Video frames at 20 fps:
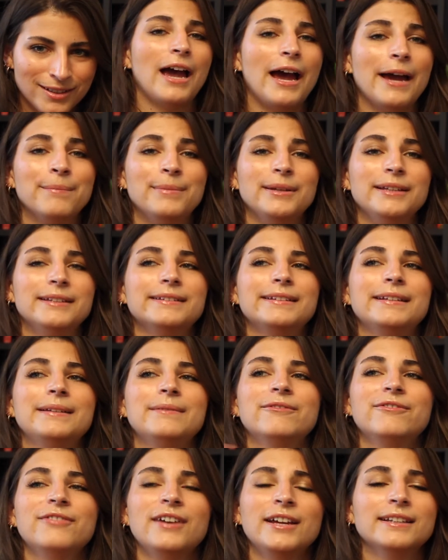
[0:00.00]
I've been
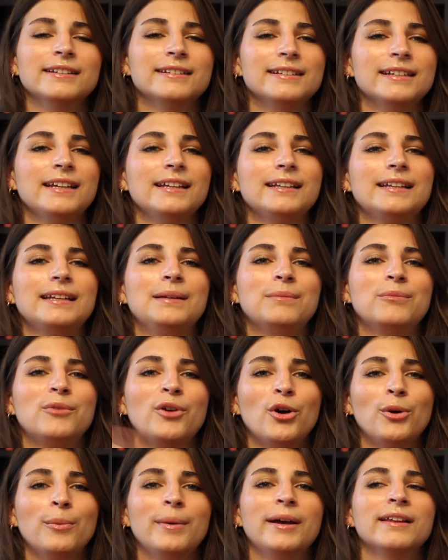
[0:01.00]
team fantasy, team
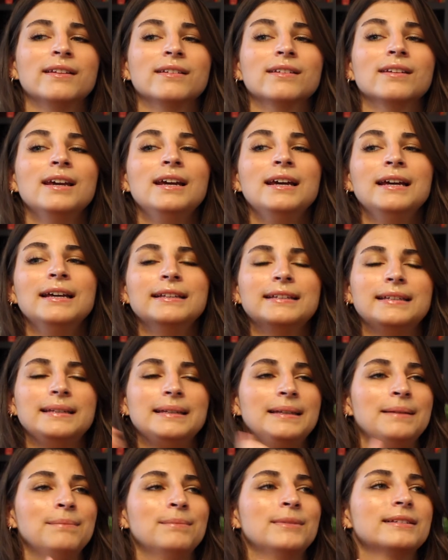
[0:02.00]
romance,
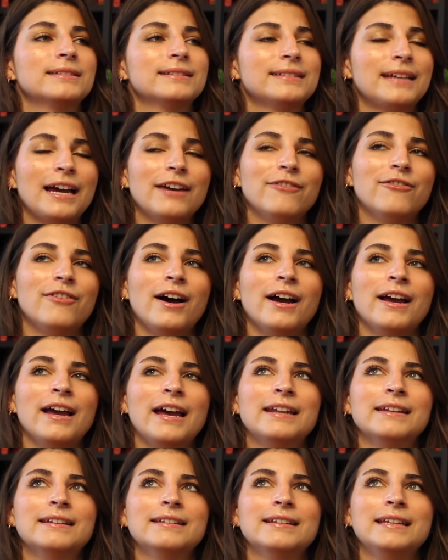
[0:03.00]
team sci-fi,
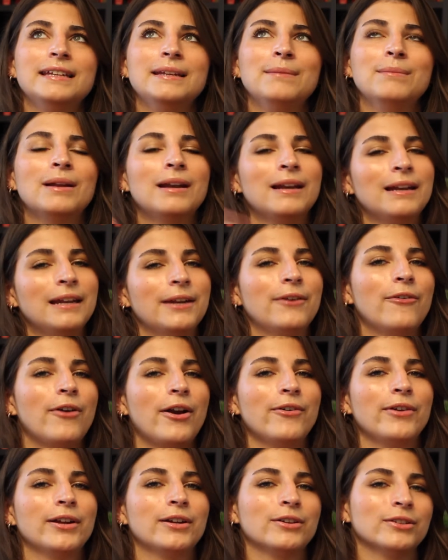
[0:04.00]
and team
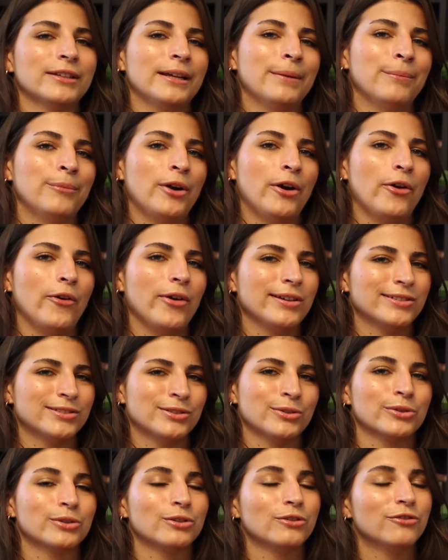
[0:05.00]
literary contemporary
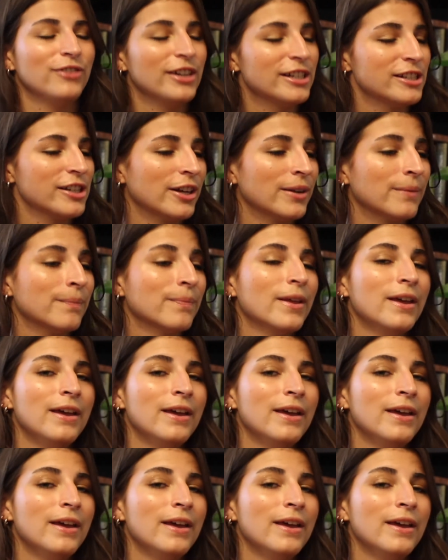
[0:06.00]
historical fiction.